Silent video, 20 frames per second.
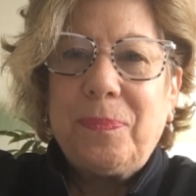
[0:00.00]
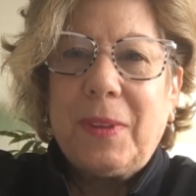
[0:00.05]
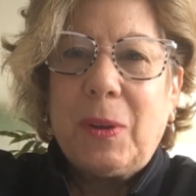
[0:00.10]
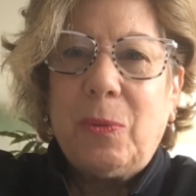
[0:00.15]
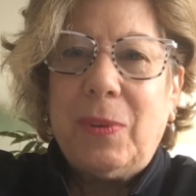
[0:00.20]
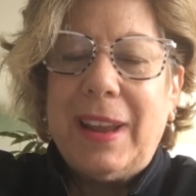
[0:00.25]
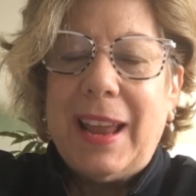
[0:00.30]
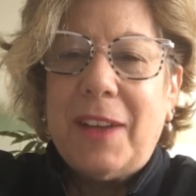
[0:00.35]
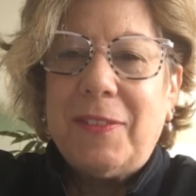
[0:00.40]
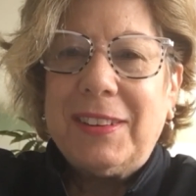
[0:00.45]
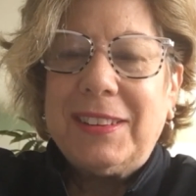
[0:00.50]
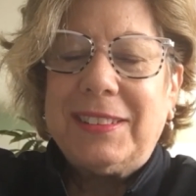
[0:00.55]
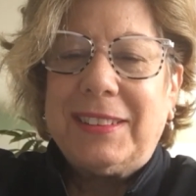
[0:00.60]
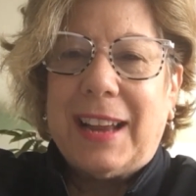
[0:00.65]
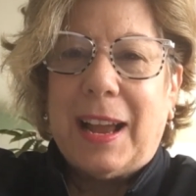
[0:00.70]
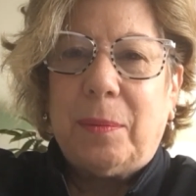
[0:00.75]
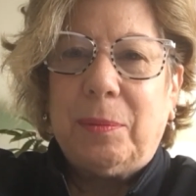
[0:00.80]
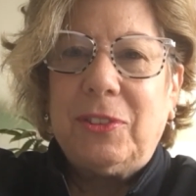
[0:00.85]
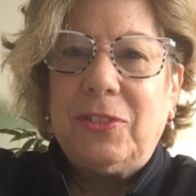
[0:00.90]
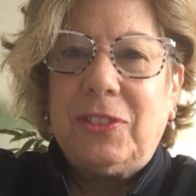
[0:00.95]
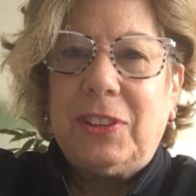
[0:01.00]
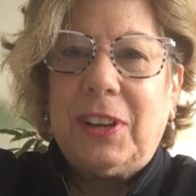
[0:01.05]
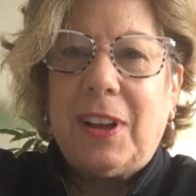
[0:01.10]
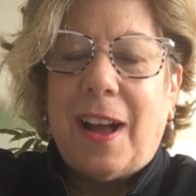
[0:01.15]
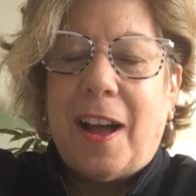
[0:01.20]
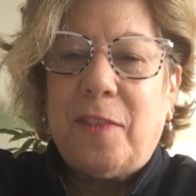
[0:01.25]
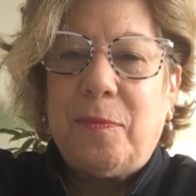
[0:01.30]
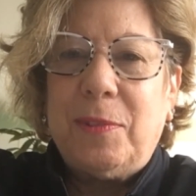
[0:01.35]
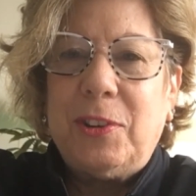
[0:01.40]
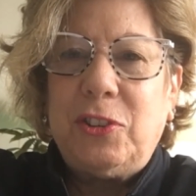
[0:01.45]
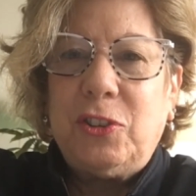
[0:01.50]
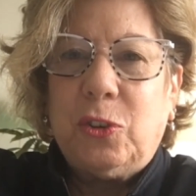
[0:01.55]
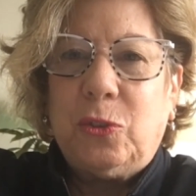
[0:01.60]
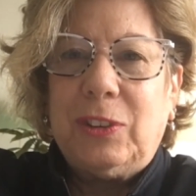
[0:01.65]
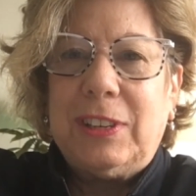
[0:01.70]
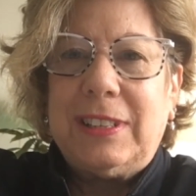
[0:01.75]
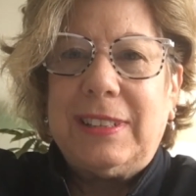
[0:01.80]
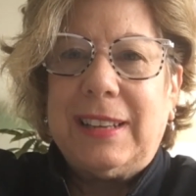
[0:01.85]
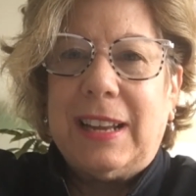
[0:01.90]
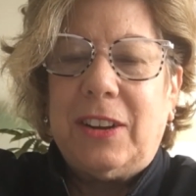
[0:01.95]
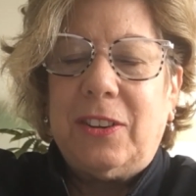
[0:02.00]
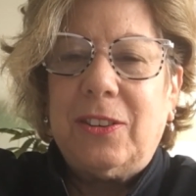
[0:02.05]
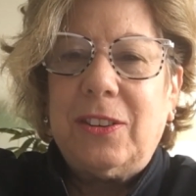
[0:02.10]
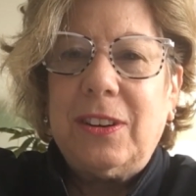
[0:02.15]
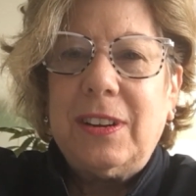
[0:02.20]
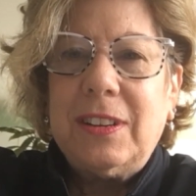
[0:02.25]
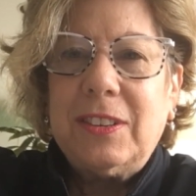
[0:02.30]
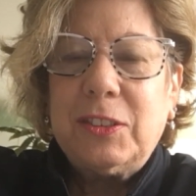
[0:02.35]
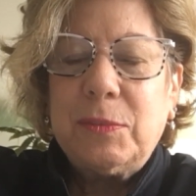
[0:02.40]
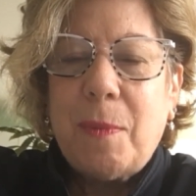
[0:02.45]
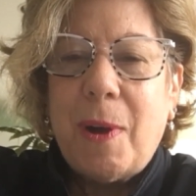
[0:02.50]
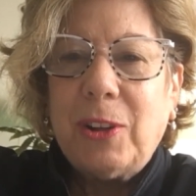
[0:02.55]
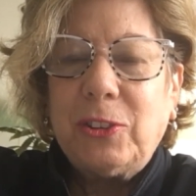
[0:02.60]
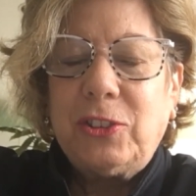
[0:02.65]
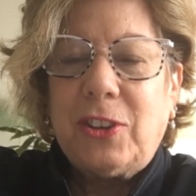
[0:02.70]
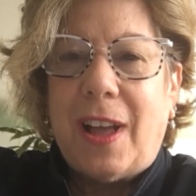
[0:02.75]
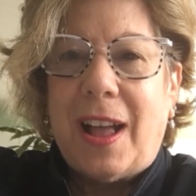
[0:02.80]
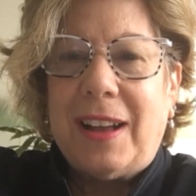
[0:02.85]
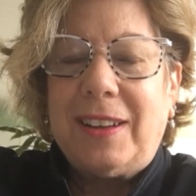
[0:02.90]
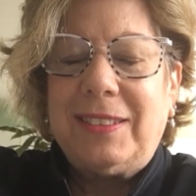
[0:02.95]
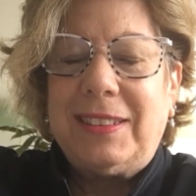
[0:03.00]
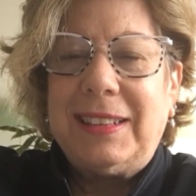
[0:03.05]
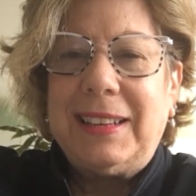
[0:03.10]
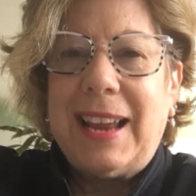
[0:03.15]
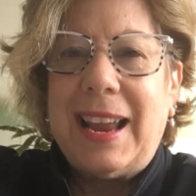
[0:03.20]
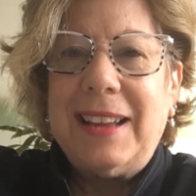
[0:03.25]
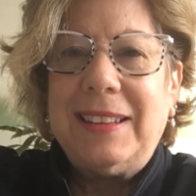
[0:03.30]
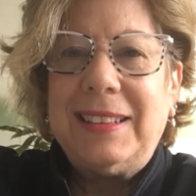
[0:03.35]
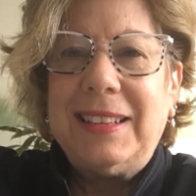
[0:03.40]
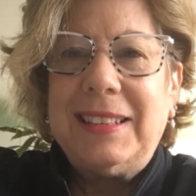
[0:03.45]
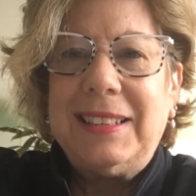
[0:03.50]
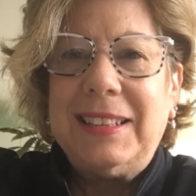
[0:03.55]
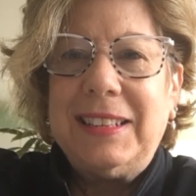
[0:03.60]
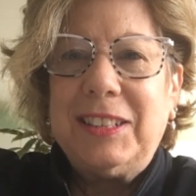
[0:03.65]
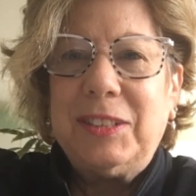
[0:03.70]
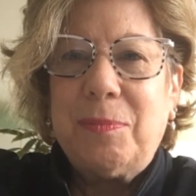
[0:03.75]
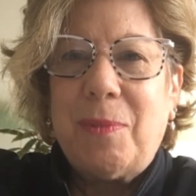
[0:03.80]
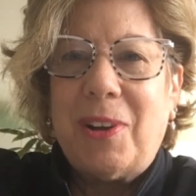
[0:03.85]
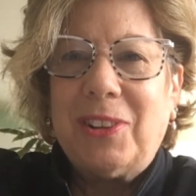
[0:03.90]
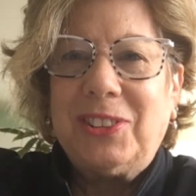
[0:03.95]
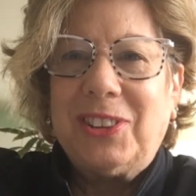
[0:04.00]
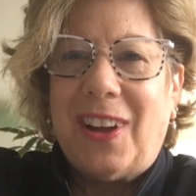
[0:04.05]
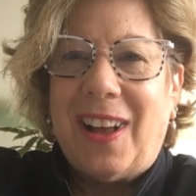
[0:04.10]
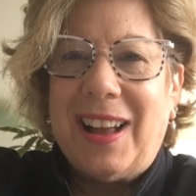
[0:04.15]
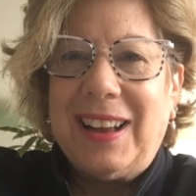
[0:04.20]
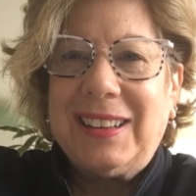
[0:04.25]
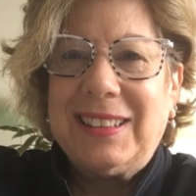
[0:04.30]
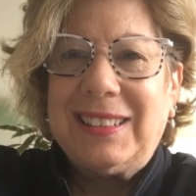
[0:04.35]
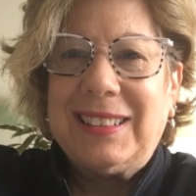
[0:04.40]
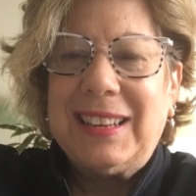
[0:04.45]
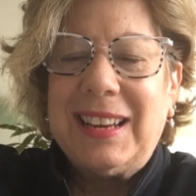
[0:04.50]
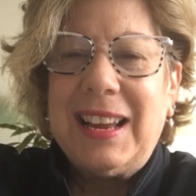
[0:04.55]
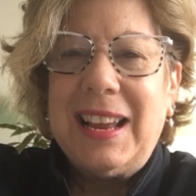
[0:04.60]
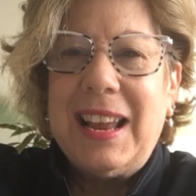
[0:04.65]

We have established the Kaufman Children's Center Small Talks, the KCC Small Talks,